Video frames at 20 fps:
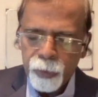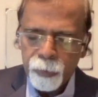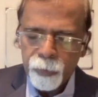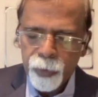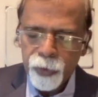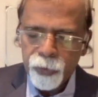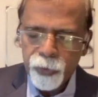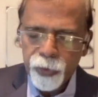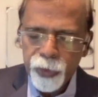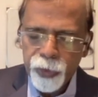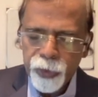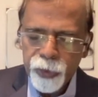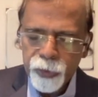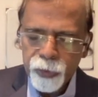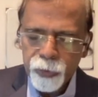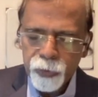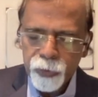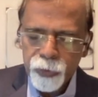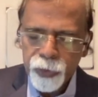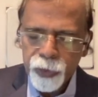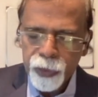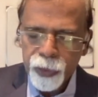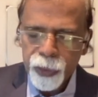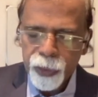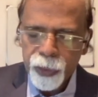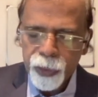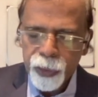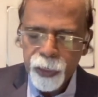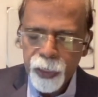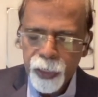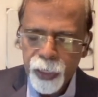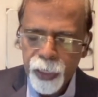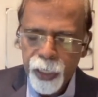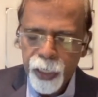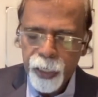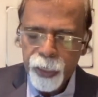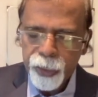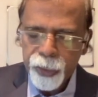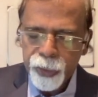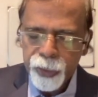majority is crossing. They are the
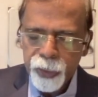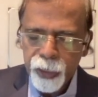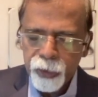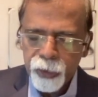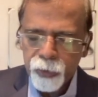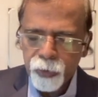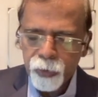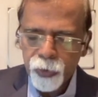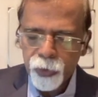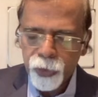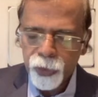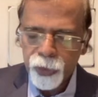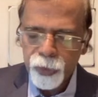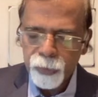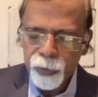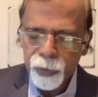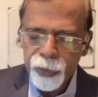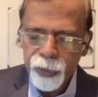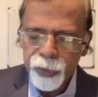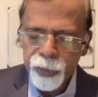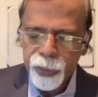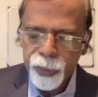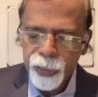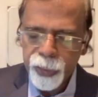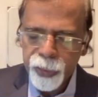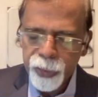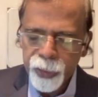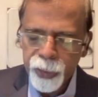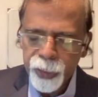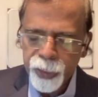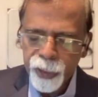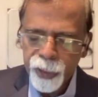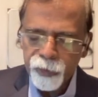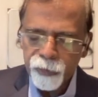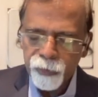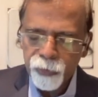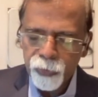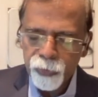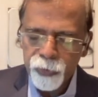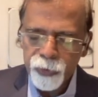lateral corticospinal tract and
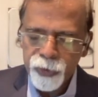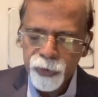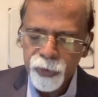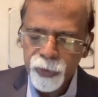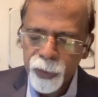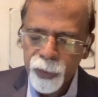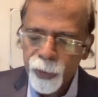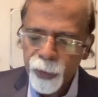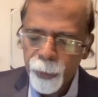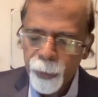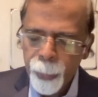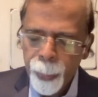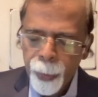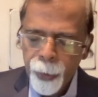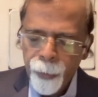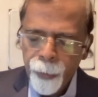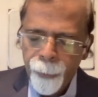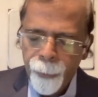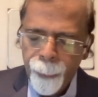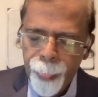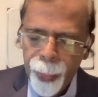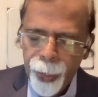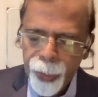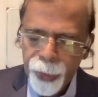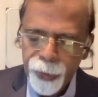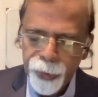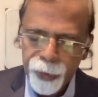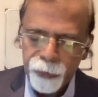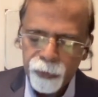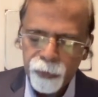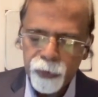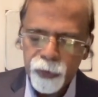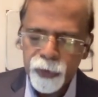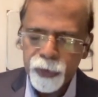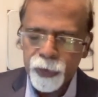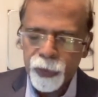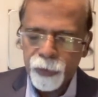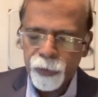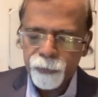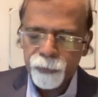influence the anterior horn
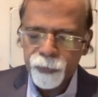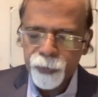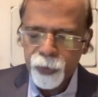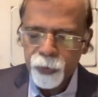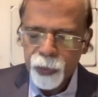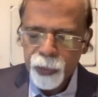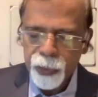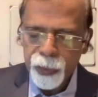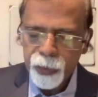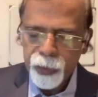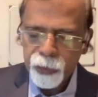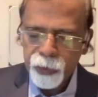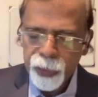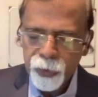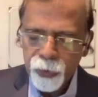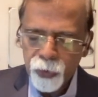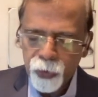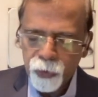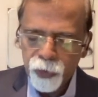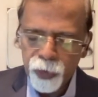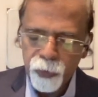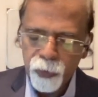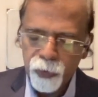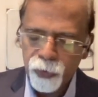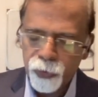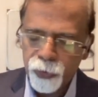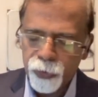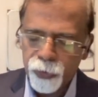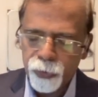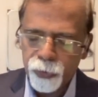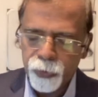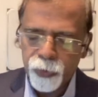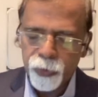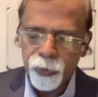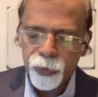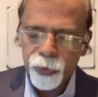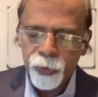cell or the lower motor neuron.